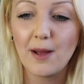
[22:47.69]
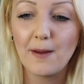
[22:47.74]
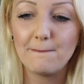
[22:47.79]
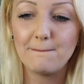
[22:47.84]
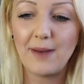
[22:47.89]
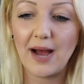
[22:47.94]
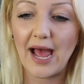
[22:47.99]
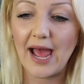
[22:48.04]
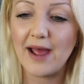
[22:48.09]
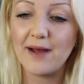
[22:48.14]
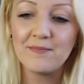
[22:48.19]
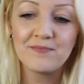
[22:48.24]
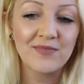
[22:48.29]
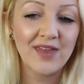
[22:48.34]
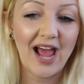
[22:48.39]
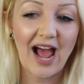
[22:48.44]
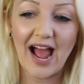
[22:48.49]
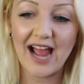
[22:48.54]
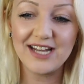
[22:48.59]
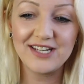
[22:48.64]
but
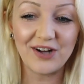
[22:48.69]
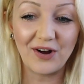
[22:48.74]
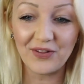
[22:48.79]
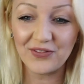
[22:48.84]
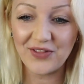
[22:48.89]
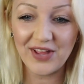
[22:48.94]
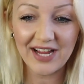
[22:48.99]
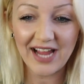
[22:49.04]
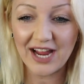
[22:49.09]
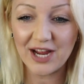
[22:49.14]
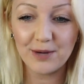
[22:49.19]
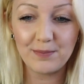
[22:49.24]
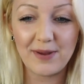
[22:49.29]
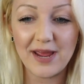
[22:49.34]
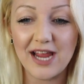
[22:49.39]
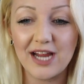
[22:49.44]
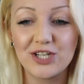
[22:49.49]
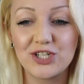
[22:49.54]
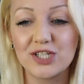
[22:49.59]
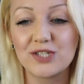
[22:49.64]
I don't think I could
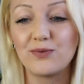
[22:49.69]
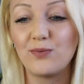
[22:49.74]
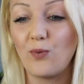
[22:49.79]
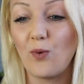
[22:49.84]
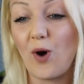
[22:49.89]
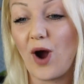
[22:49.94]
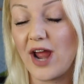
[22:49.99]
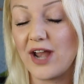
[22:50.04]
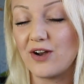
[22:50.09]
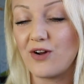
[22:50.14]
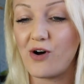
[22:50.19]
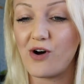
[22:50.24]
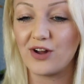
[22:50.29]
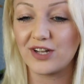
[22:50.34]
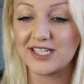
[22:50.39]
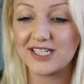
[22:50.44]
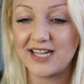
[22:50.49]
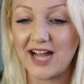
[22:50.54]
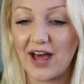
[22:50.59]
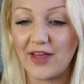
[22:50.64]
pick just one
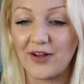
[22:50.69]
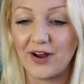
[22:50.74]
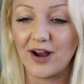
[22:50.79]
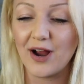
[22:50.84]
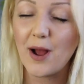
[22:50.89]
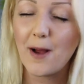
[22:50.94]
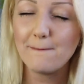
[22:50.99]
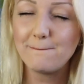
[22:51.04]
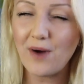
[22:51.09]
altogether.